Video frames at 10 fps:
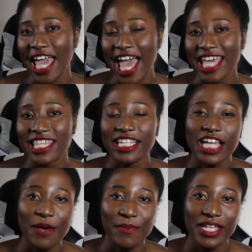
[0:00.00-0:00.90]
And these
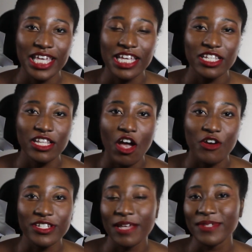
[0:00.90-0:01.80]
companies
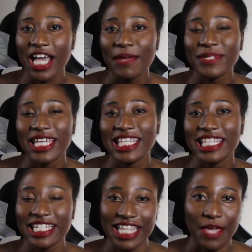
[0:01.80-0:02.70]
are sometimes in
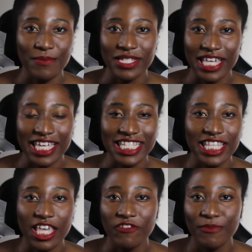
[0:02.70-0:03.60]
the same place
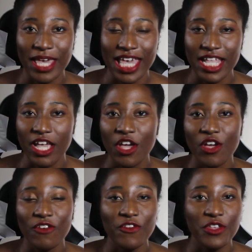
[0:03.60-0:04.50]
they've been
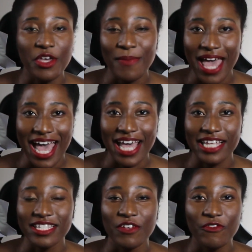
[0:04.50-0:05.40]
for the
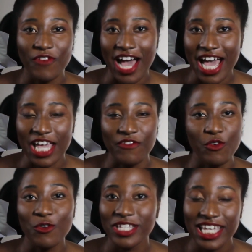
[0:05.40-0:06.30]
past 5
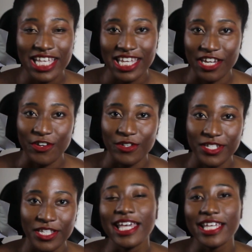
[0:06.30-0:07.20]
or 10
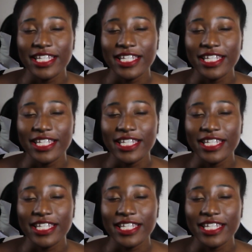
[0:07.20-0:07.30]
years.